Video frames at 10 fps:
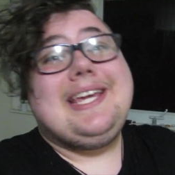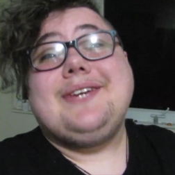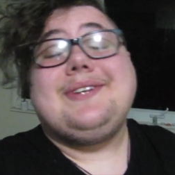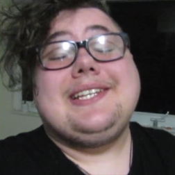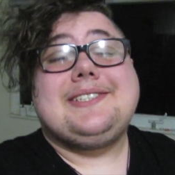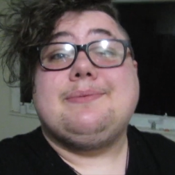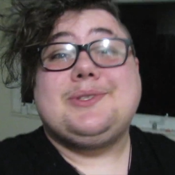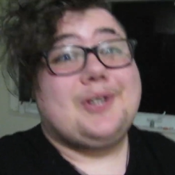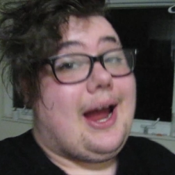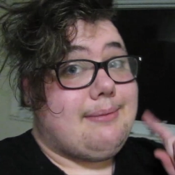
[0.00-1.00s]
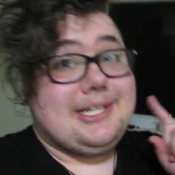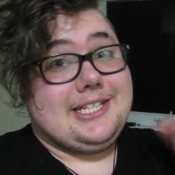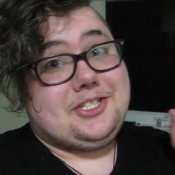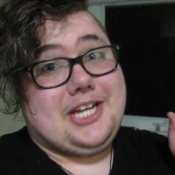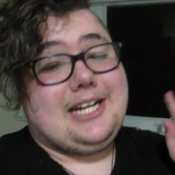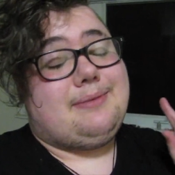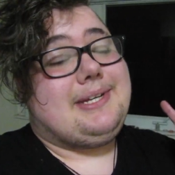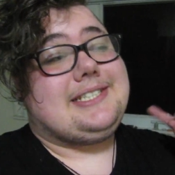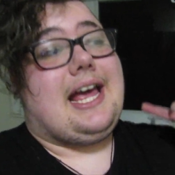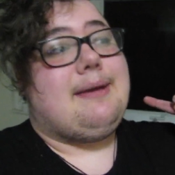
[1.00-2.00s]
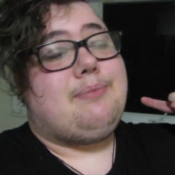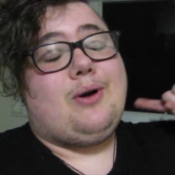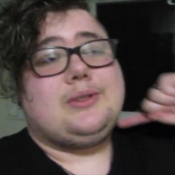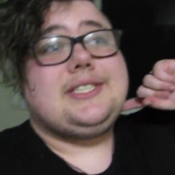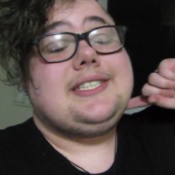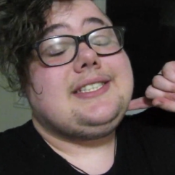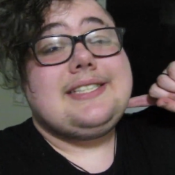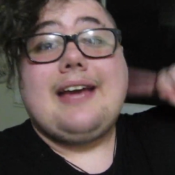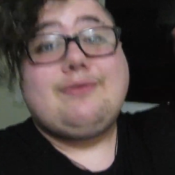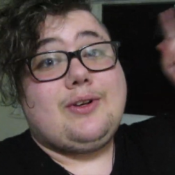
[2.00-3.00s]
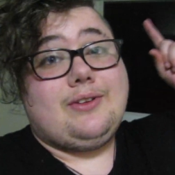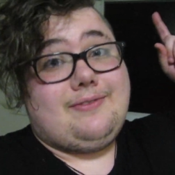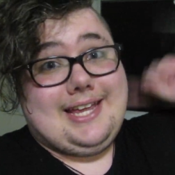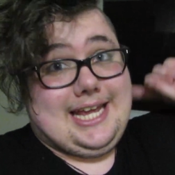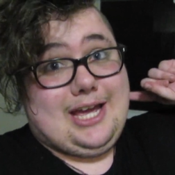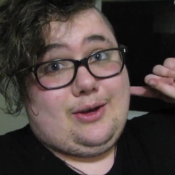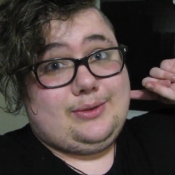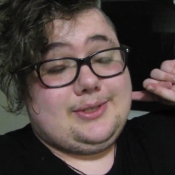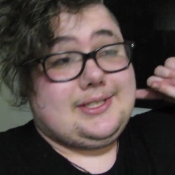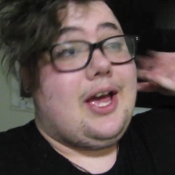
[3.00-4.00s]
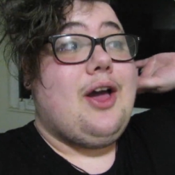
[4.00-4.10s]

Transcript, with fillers: you can subscribe to this channel because I post several videos